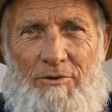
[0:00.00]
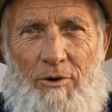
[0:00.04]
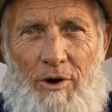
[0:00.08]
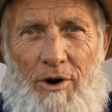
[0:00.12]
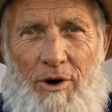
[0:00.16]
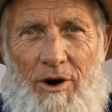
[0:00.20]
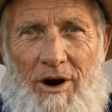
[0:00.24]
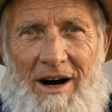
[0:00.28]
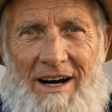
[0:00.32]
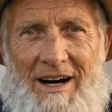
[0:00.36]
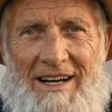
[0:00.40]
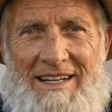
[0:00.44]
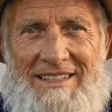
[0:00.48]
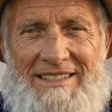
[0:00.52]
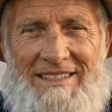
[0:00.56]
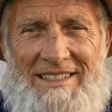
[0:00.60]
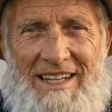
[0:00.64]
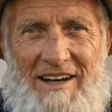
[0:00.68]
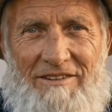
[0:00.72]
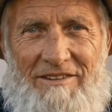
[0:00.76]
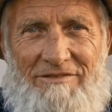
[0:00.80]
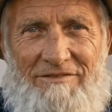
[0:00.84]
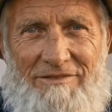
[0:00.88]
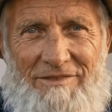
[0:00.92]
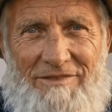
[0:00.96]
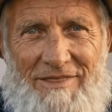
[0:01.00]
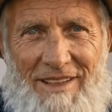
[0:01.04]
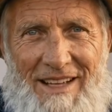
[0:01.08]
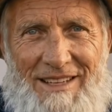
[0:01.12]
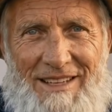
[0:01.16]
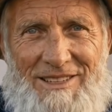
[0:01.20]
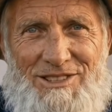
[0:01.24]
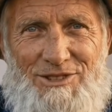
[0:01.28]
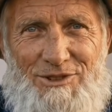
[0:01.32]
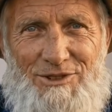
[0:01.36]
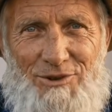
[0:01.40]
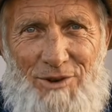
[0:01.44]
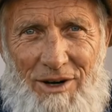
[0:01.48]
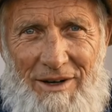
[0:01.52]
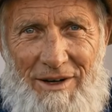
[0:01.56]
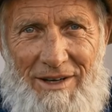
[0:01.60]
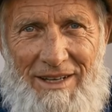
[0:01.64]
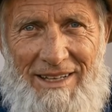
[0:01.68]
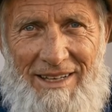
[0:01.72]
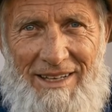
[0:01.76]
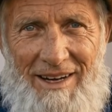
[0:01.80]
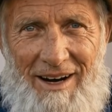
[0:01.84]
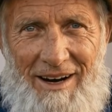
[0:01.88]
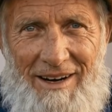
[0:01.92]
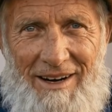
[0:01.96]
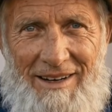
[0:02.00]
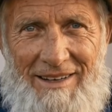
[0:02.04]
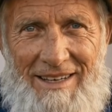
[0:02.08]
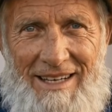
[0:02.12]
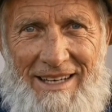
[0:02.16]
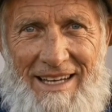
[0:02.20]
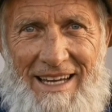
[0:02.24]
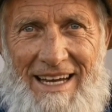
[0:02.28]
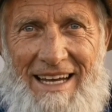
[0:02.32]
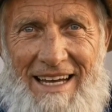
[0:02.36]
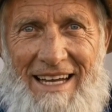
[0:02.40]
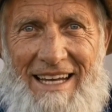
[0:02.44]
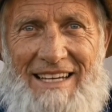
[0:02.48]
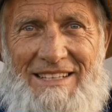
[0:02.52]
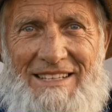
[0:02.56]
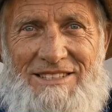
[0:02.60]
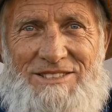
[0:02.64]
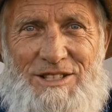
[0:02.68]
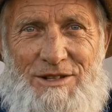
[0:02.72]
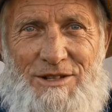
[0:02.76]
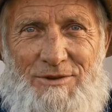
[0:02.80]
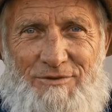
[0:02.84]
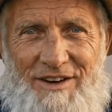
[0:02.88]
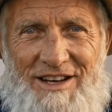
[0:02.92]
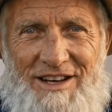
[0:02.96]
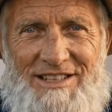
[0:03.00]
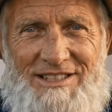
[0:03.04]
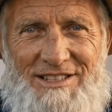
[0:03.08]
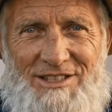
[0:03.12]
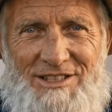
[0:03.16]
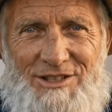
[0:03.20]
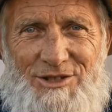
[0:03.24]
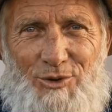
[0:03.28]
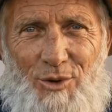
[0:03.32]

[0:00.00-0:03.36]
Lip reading: reaches for on a tough, thin, struggling lawn, is to